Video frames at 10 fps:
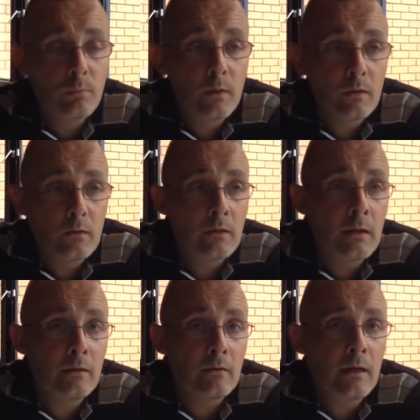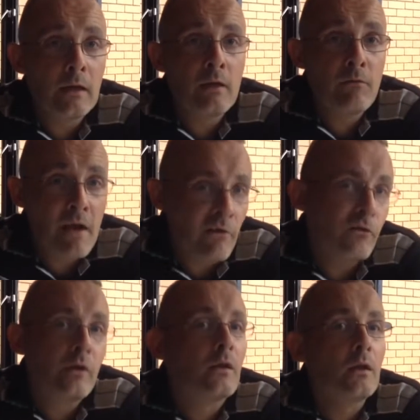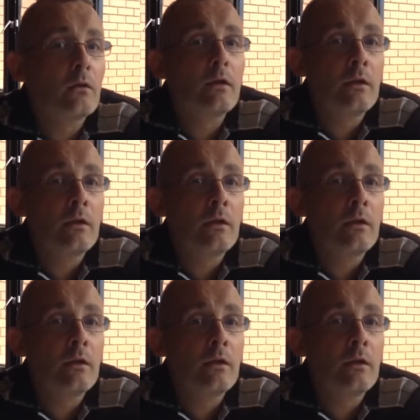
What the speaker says: but they give everything